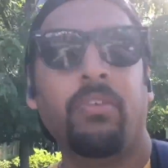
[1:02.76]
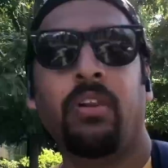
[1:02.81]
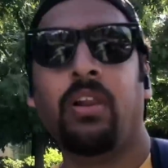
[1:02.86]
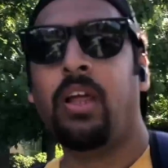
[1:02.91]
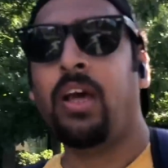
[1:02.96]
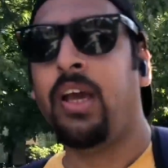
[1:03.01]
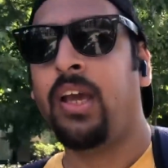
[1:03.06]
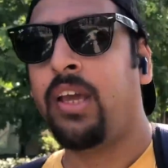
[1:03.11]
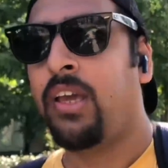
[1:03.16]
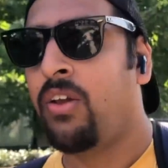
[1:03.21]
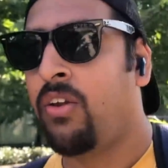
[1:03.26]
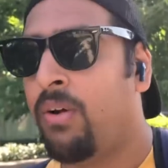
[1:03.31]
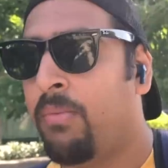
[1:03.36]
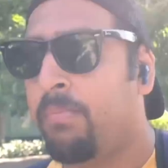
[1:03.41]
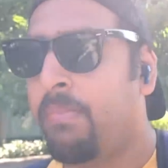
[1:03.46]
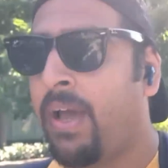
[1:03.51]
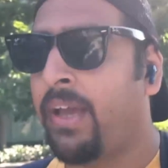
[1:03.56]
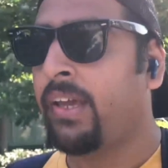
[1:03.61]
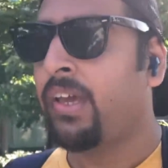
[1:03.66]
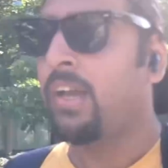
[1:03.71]
like your
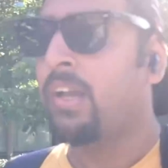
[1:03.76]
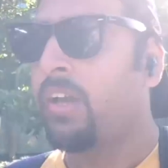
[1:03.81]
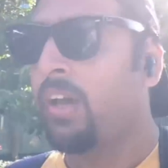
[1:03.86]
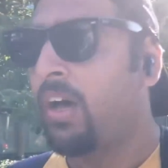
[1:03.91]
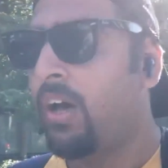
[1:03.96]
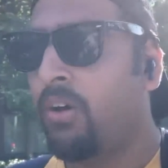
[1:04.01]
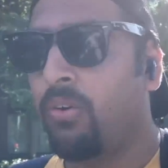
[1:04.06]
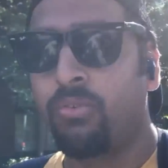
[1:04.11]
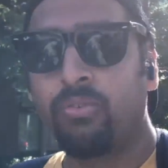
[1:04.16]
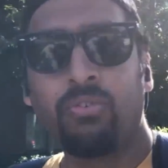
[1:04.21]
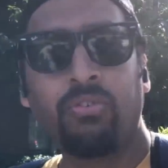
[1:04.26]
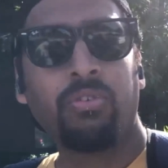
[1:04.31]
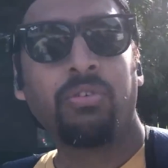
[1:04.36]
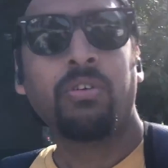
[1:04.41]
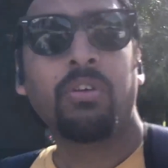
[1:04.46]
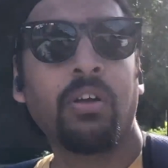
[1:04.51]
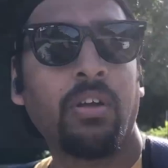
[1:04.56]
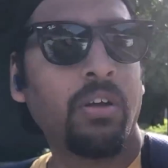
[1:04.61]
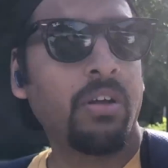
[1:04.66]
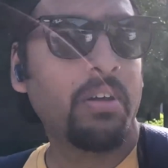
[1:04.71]
bank account
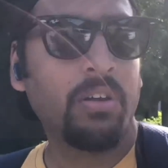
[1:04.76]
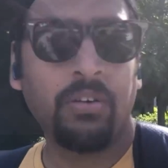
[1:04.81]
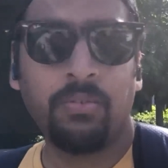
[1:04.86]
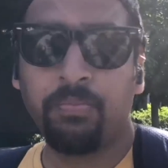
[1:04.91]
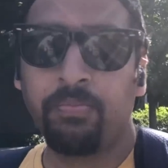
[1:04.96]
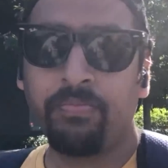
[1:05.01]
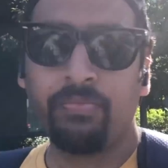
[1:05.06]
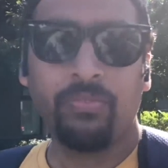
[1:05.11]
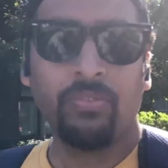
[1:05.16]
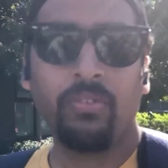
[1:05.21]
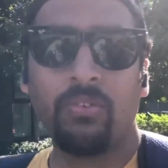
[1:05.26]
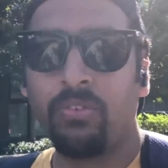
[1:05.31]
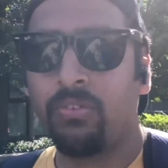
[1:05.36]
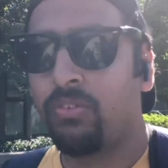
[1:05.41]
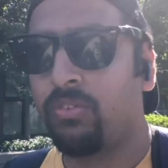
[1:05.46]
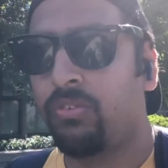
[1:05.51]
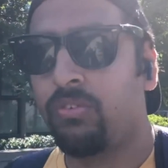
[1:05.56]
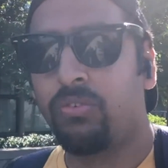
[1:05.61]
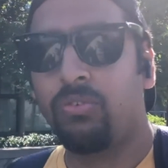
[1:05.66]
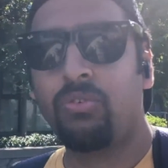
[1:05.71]

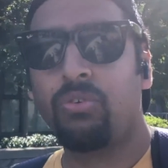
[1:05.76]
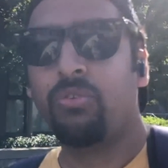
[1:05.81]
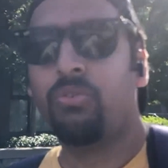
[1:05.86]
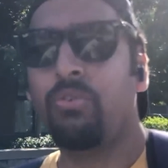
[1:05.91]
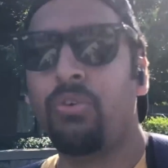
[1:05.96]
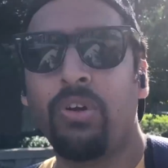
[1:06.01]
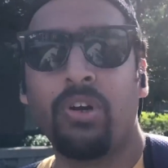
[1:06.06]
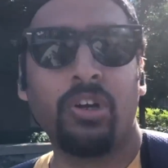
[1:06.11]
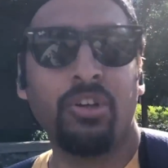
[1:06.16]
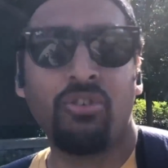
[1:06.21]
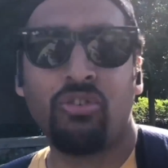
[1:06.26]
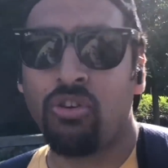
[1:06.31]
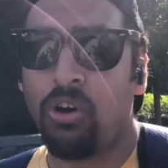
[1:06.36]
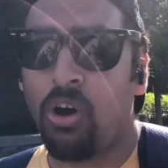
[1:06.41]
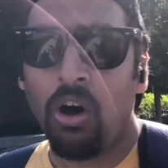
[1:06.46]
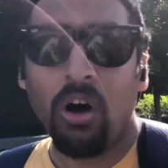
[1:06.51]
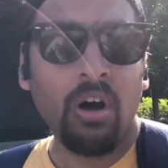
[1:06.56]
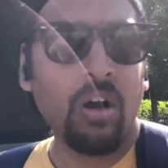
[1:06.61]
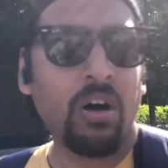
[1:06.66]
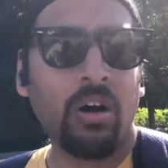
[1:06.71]
to your
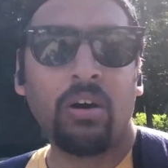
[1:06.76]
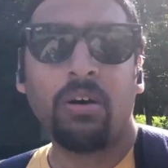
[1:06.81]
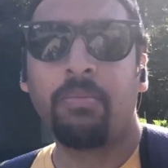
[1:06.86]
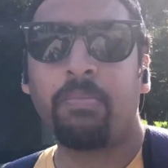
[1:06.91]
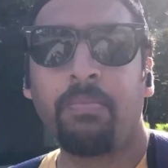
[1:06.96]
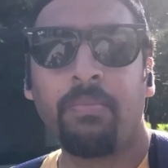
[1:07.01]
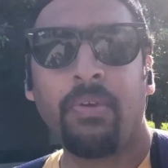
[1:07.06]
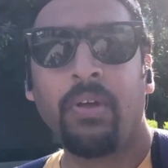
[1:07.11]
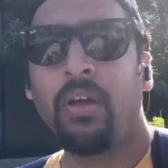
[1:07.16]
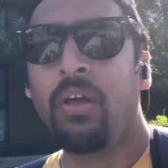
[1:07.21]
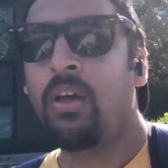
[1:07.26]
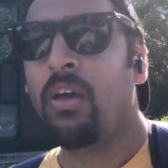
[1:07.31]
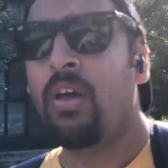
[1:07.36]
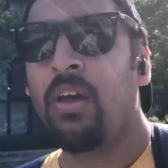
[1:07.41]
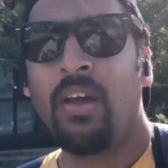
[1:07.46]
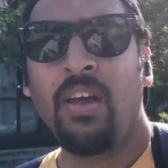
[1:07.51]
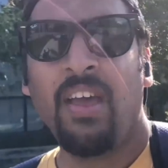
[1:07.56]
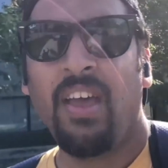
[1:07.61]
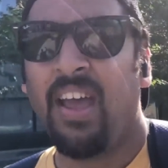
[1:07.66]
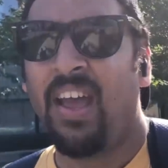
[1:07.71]
job,
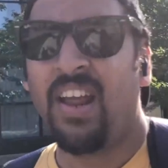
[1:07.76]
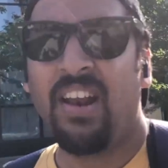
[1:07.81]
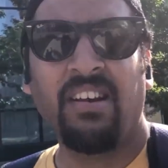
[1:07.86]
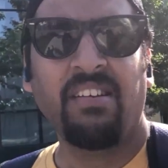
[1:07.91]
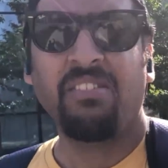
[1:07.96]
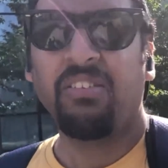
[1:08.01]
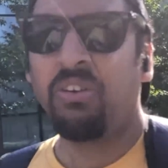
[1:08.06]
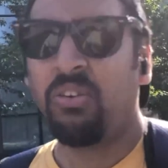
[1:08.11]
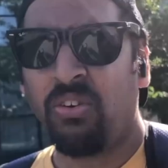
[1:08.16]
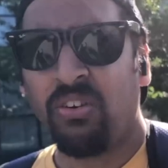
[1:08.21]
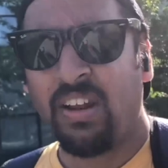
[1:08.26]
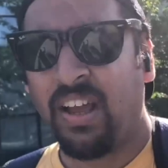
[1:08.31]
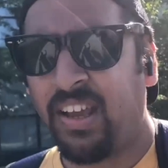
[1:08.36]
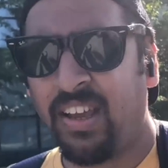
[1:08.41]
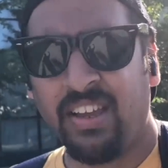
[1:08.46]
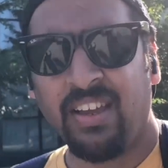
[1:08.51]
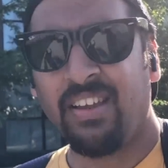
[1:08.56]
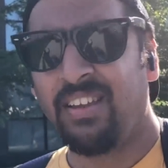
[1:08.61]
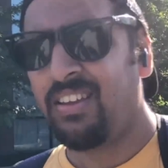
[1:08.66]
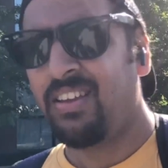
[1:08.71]
and like
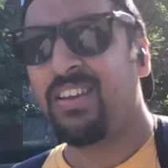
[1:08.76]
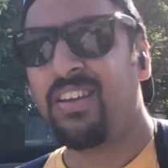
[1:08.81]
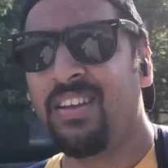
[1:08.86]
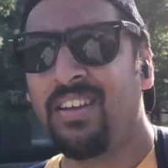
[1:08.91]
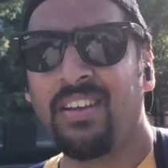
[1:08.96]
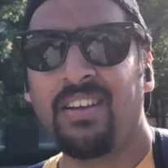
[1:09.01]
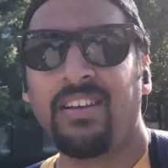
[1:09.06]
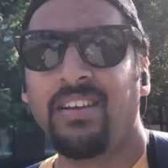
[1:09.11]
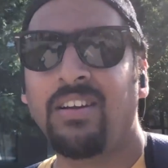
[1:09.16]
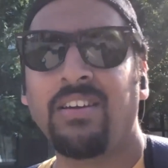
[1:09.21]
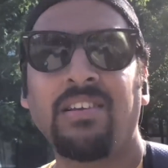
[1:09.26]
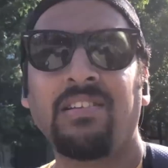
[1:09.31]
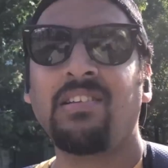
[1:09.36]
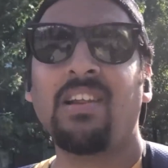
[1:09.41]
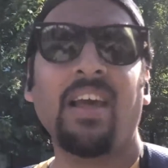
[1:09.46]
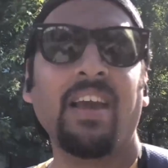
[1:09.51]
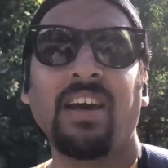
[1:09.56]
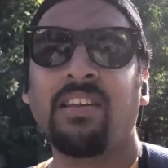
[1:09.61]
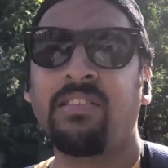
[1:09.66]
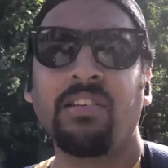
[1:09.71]
it is
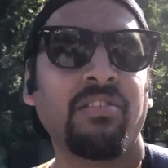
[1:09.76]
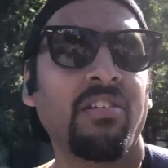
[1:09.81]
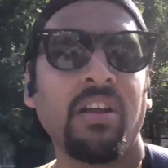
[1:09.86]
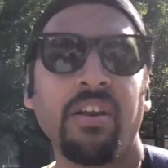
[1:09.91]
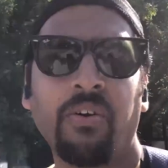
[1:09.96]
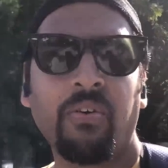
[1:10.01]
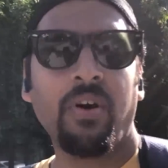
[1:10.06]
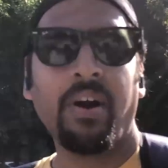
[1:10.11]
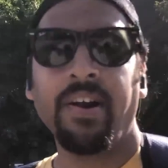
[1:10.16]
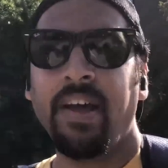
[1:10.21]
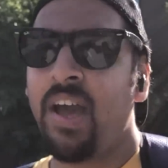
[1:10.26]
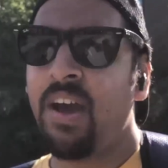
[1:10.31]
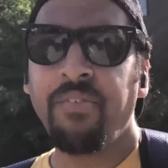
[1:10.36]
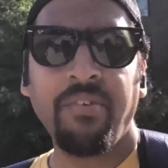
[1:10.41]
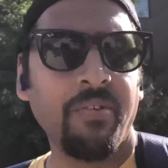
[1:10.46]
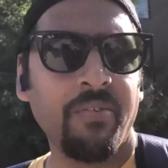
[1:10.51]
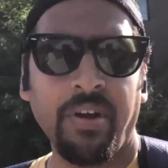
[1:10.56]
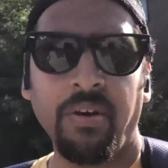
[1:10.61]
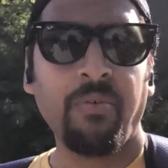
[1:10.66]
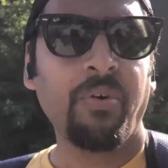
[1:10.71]
like essentially required
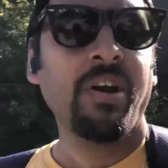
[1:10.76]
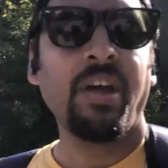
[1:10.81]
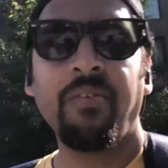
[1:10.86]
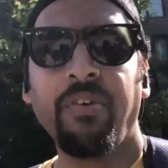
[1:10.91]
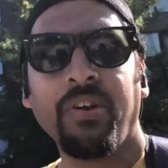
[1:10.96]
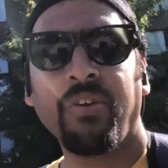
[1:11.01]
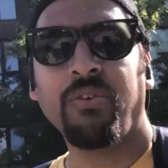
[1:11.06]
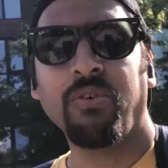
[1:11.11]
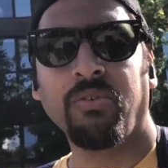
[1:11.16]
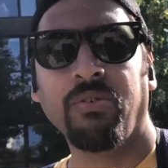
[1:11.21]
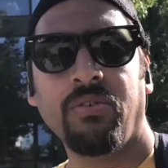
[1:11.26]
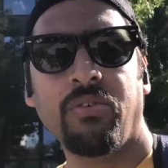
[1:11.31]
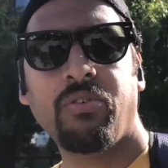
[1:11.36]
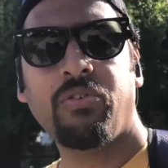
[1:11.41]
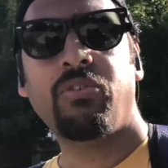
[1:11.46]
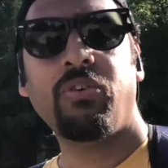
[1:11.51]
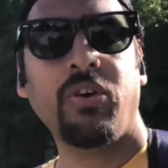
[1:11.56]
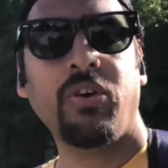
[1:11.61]
everywhere whatever you do. So